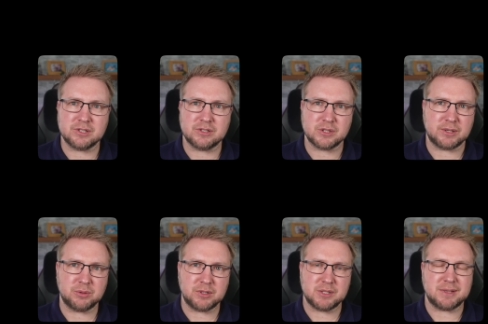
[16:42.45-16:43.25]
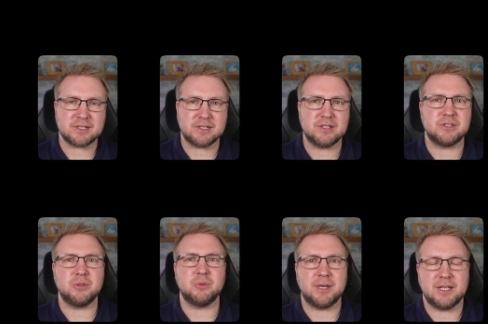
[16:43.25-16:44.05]
So I don't need to actually
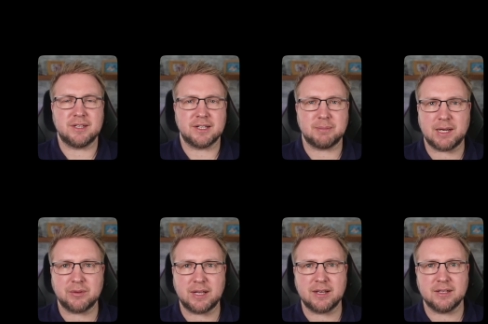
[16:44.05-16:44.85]
do anything about that.